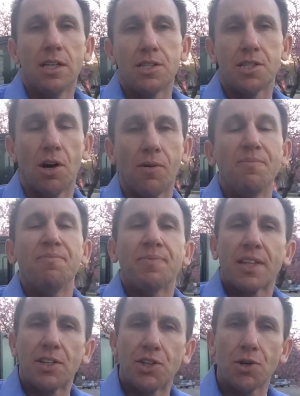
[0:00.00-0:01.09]
So
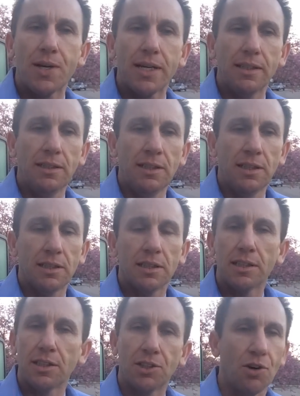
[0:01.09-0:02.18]
do it,
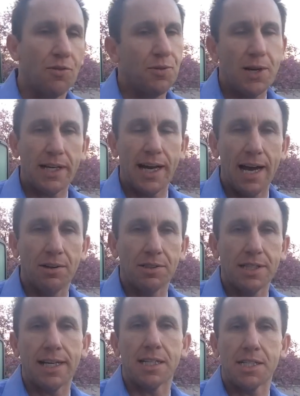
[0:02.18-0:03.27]
don't freak out,
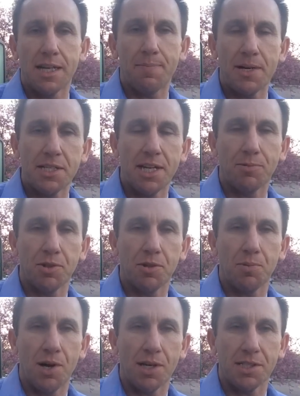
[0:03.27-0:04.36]
take it step by step through the
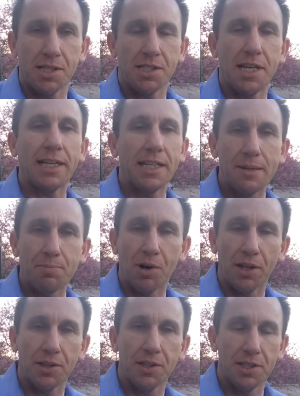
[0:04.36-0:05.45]
process, take a deep
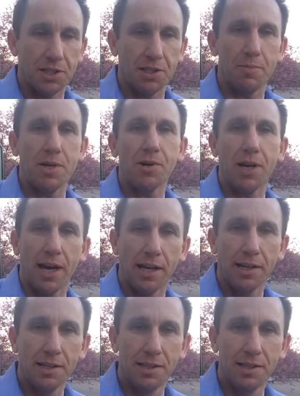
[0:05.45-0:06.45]
breath, it's gonna be okay.